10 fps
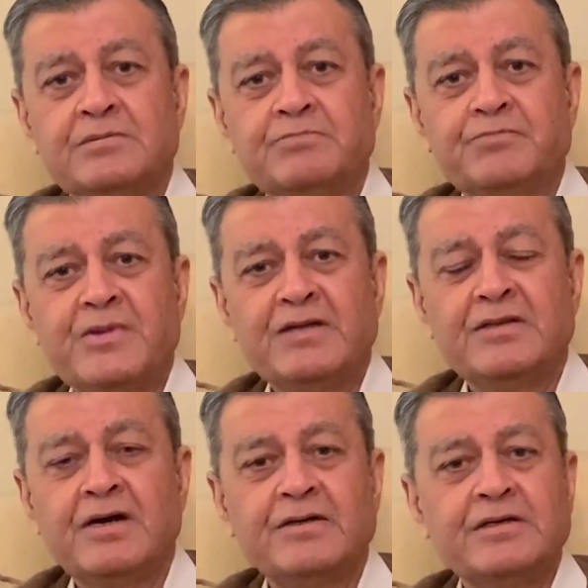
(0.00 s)
Then
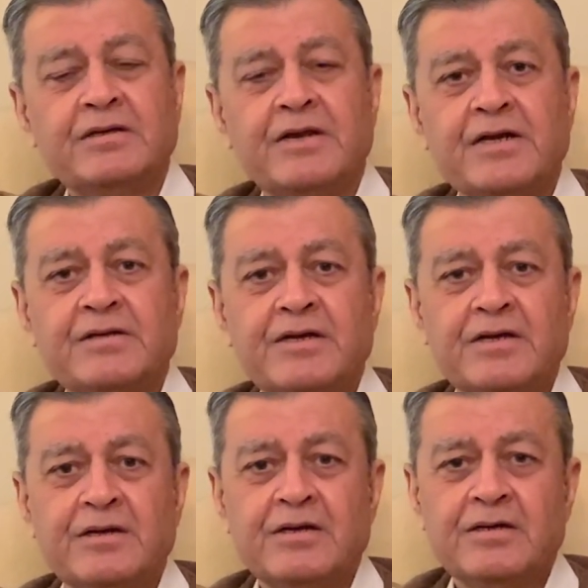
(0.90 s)
there are other great
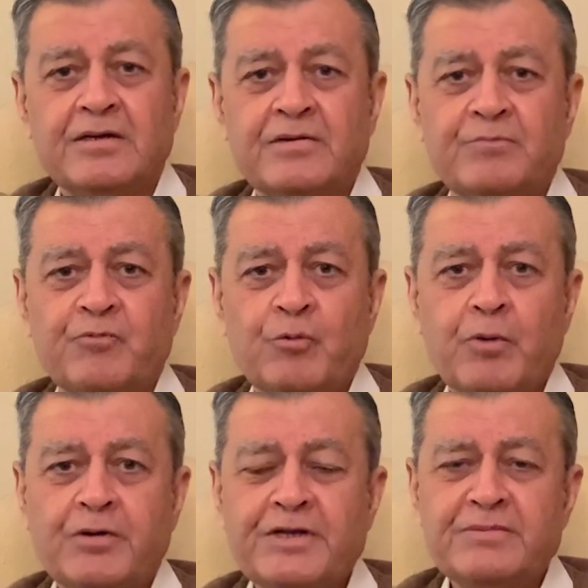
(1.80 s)
football
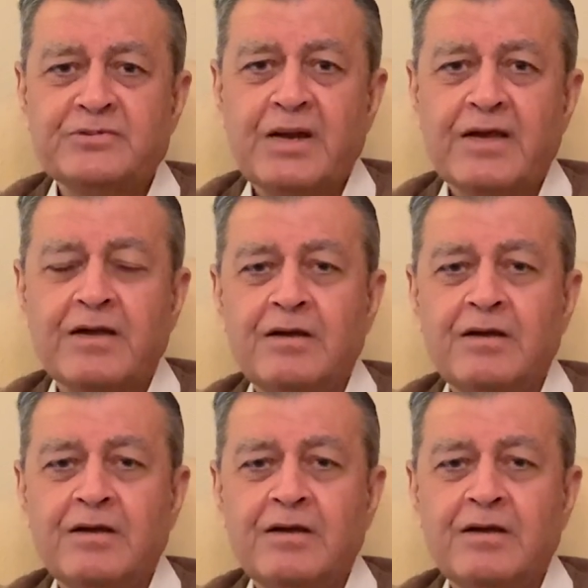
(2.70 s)
teams like